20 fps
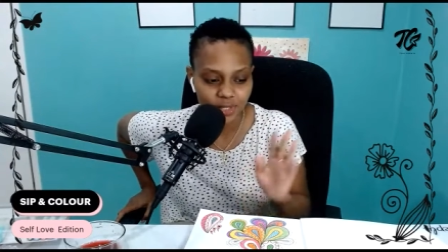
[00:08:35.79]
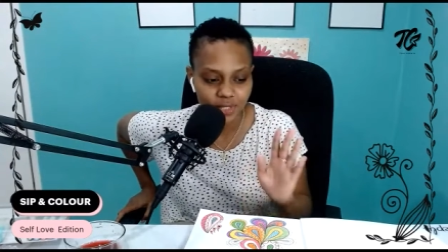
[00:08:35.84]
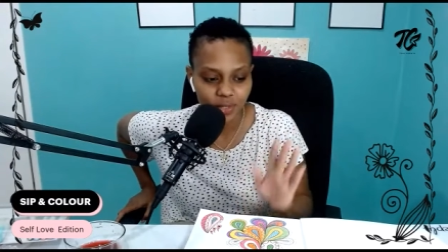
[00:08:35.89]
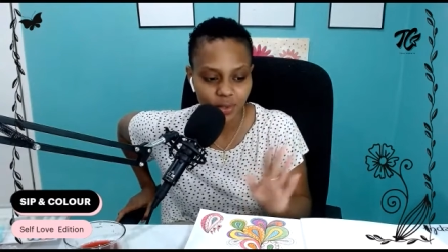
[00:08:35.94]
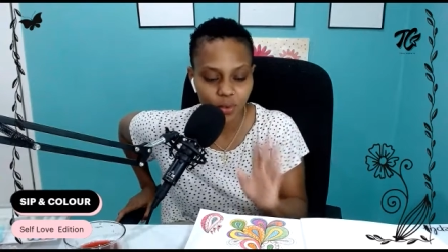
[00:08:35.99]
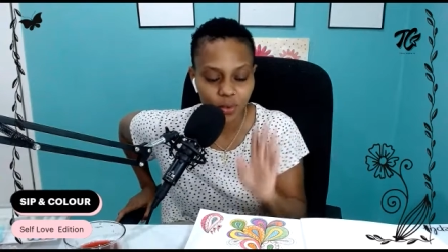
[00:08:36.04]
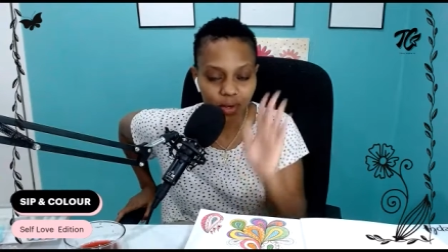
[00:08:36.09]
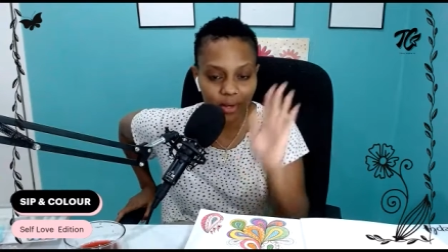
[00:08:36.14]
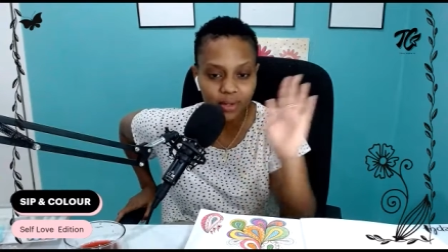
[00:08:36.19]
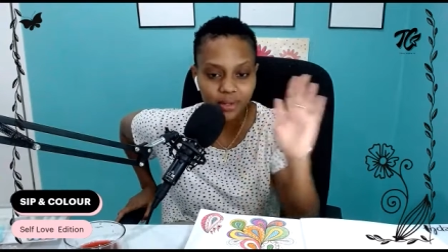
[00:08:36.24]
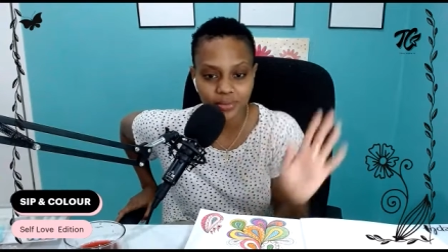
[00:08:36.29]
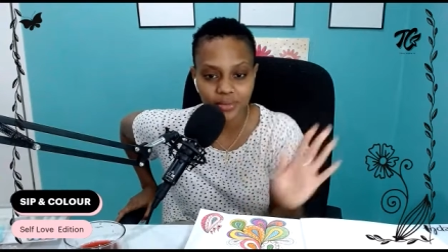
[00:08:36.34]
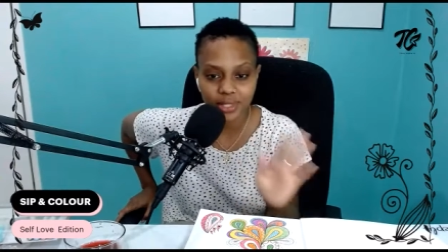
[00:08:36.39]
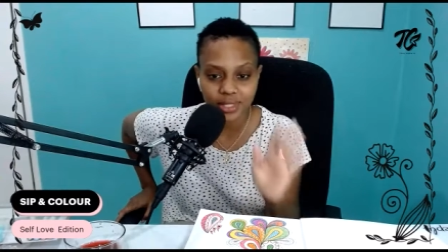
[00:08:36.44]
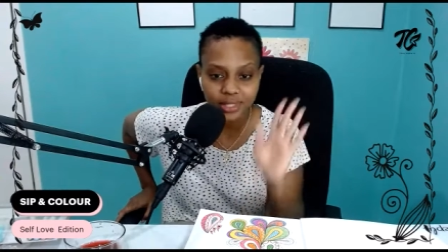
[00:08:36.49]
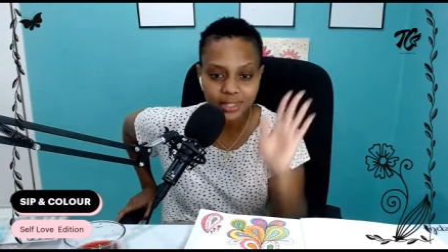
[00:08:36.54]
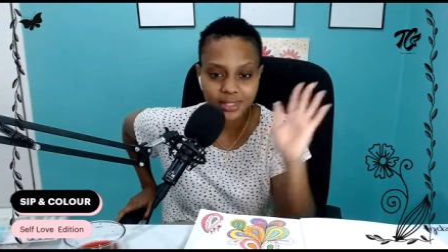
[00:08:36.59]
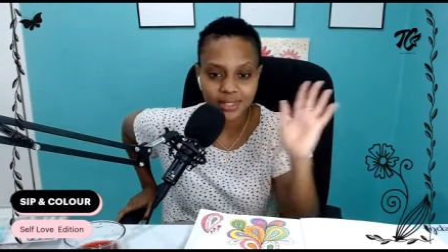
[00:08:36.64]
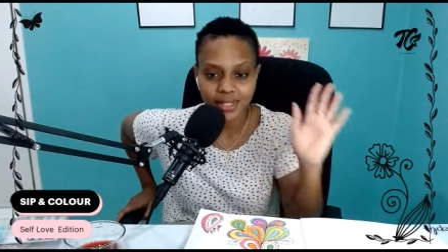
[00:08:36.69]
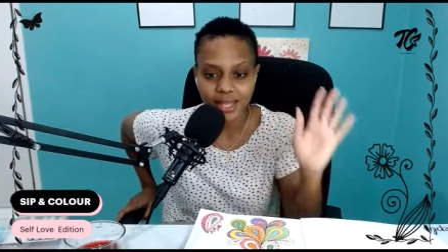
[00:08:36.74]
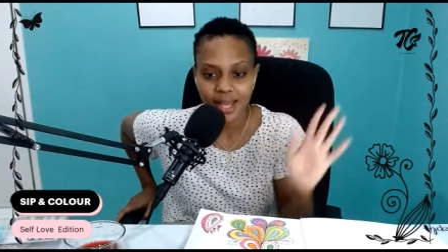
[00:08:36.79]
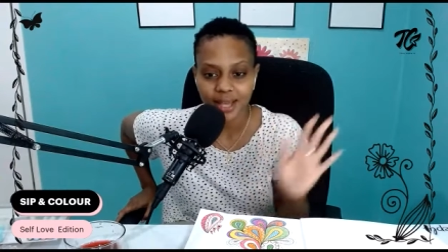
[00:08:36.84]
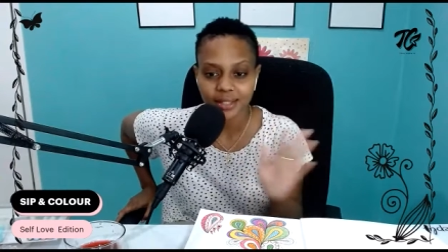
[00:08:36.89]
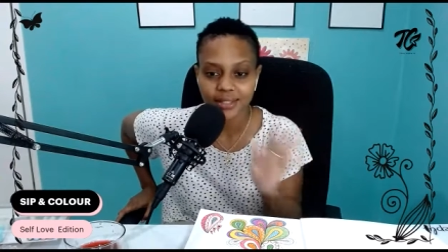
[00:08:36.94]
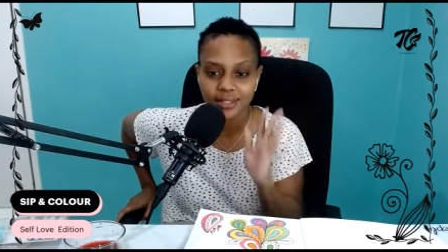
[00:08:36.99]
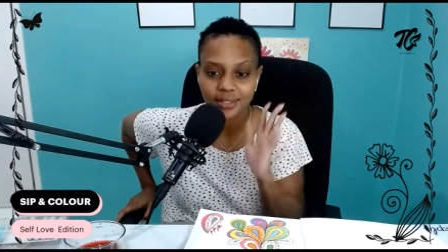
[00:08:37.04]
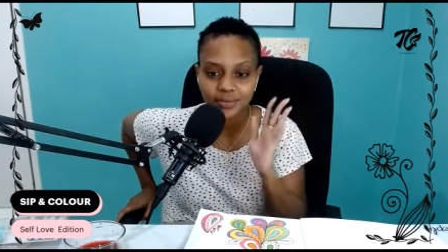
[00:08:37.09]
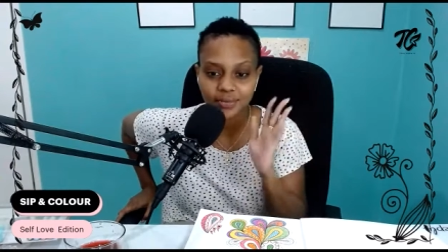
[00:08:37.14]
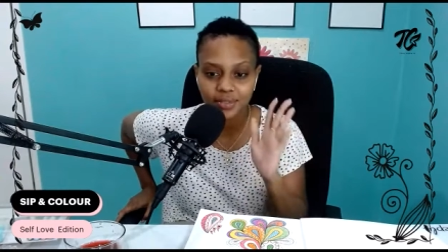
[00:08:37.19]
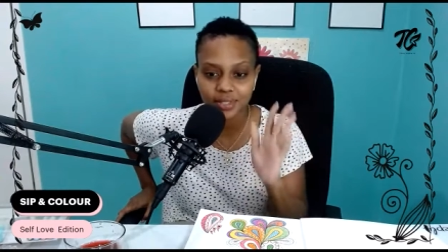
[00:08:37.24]
in all of these
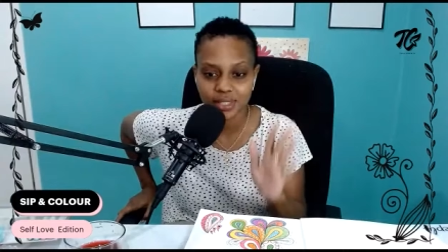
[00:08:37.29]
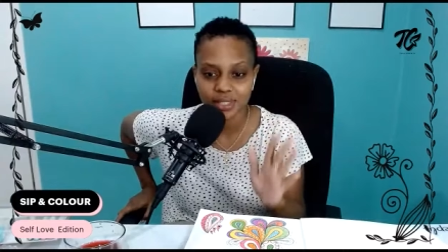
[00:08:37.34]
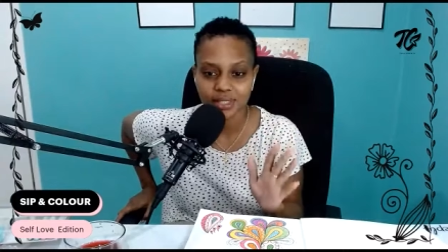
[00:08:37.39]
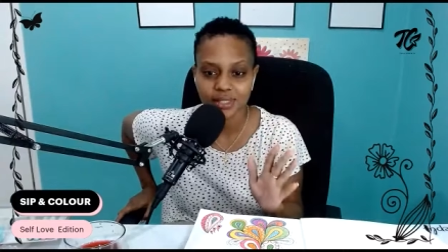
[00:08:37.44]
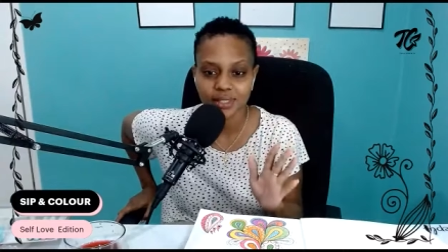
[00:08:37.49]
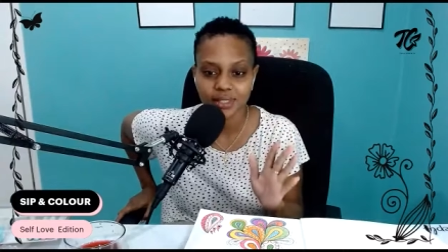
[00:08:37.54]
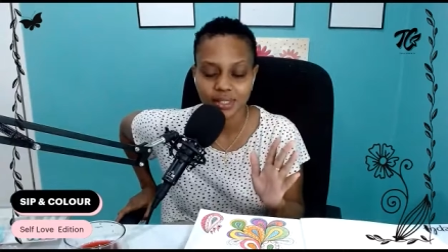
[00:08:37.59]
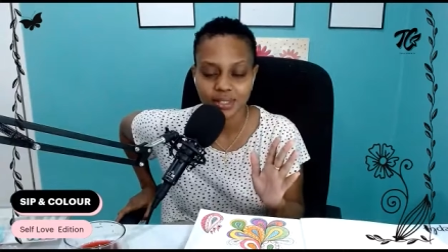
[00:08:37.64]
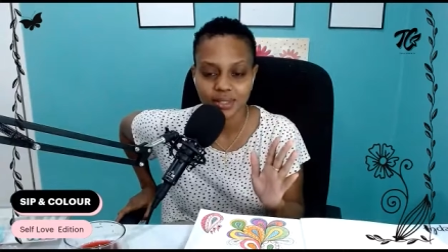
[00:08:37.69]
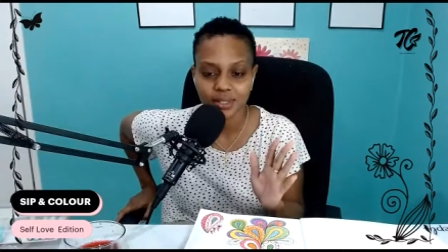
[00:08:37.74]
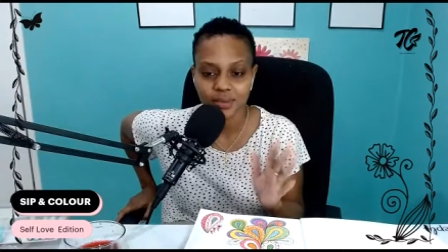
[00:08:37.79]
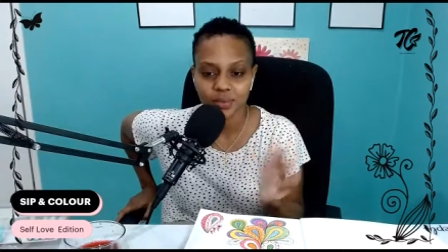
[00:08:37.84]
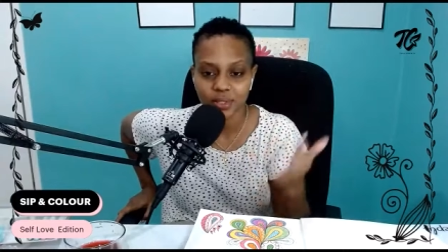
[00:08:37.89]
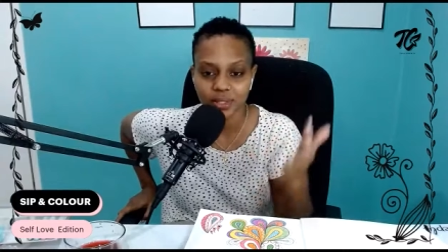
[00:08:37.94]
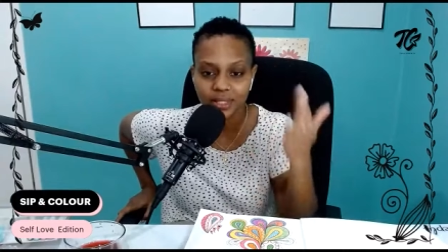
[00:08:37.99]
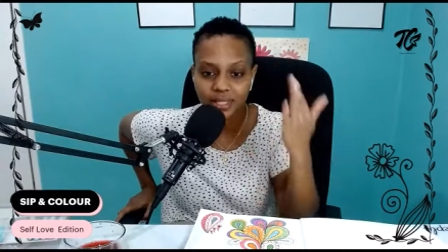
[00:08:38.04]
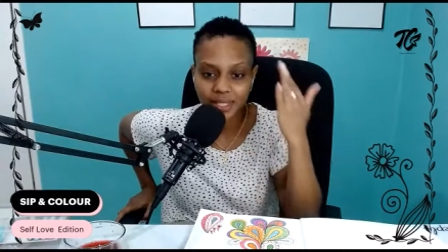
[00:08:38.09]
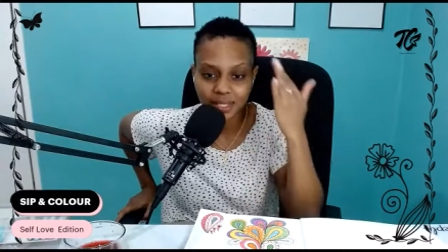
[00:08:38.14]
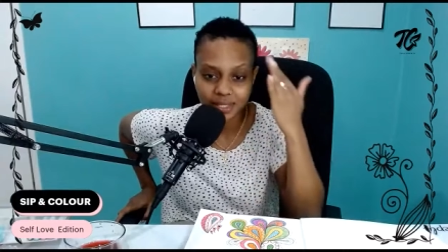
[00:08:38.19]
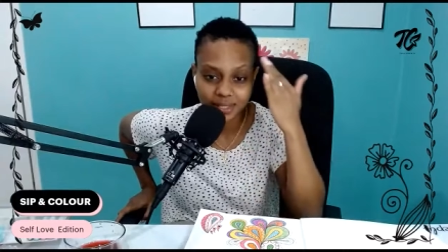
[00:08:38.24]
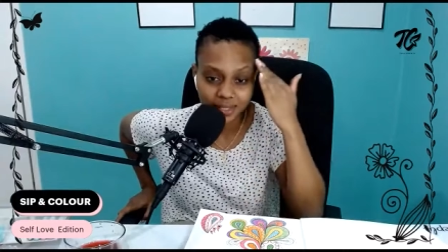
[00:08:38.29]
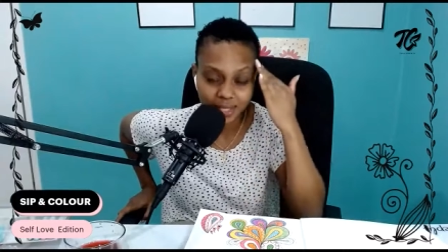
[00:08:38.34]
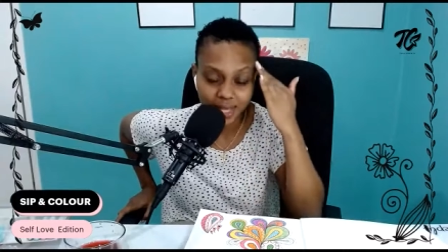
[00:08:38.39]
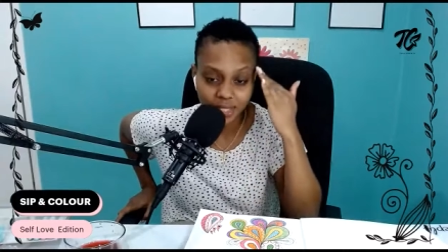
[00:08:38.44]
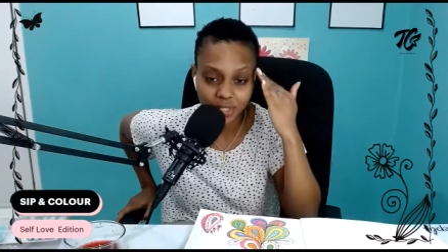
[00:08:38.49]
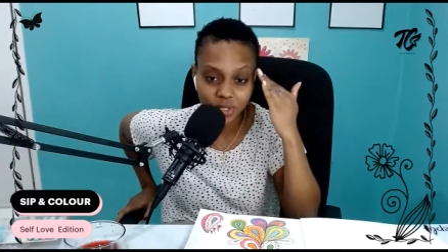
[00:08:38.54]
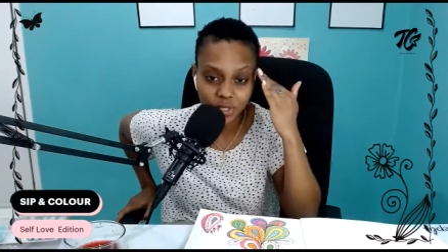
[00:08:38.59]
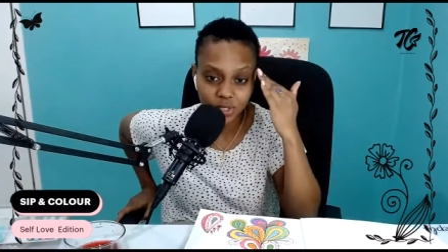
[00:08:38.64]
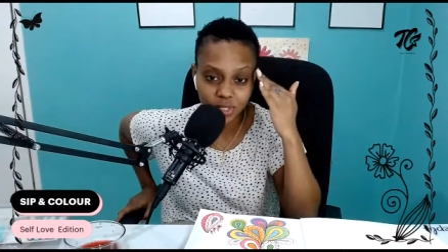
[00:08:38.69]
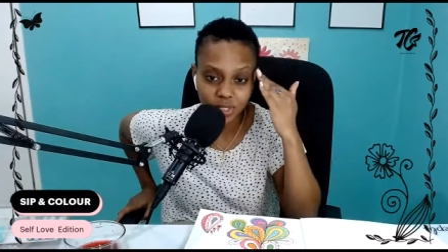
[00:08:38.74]
activities with the
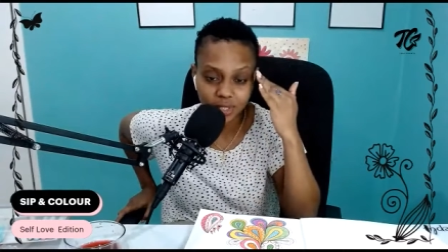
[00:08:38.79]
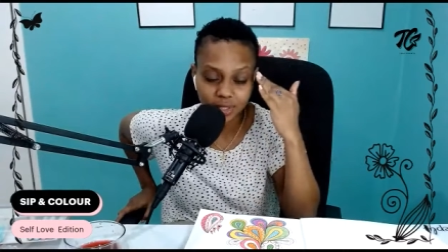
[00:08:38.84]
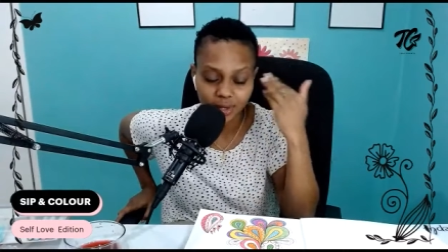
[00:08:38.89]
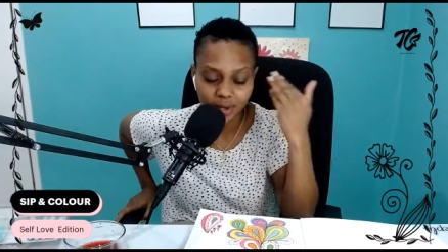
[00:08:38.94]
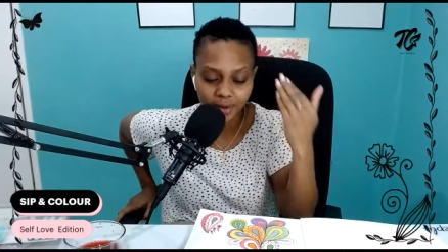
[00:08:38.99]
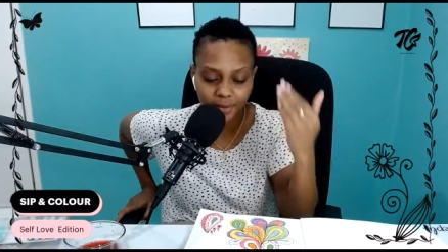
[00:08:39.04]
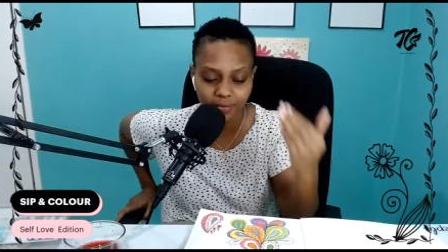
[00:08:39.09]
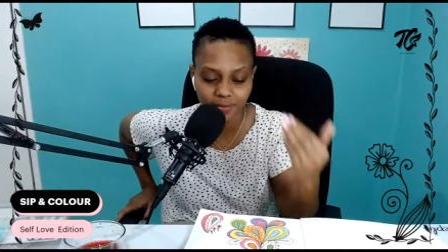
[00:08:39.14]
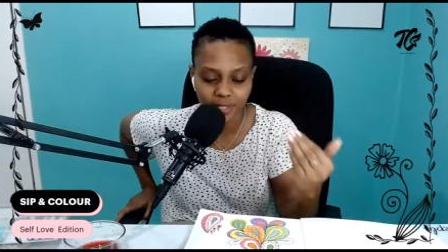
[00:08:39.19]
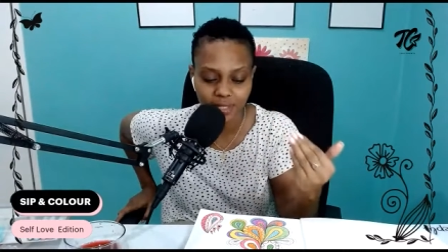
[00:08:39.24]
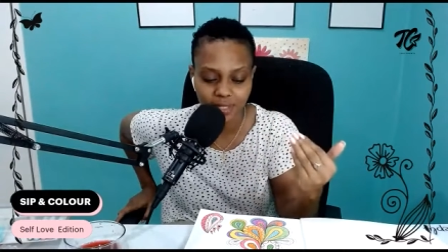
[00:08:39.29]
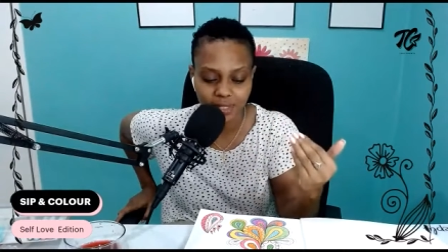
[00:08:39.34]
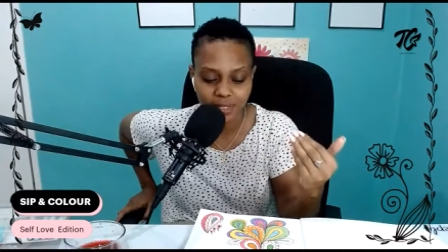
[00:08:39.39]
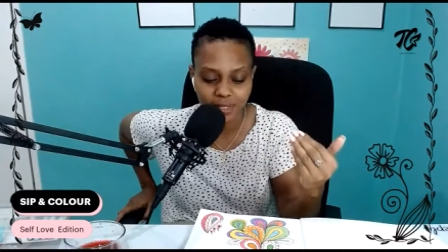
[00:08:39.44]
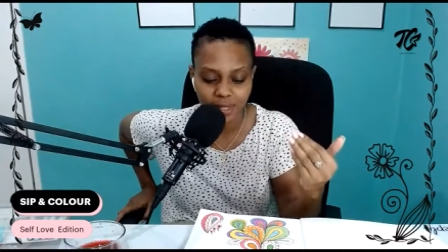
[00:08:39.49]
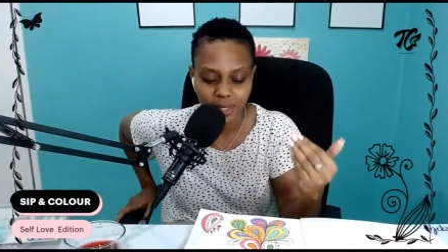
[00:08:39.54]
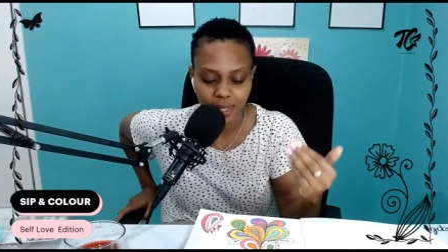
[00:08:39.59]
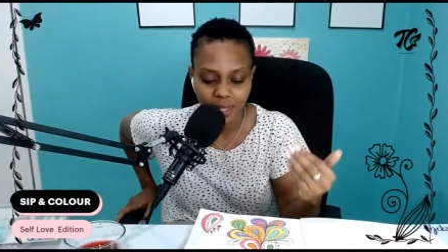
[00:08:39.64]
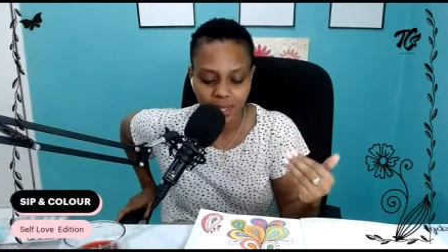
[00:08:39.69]
intention of it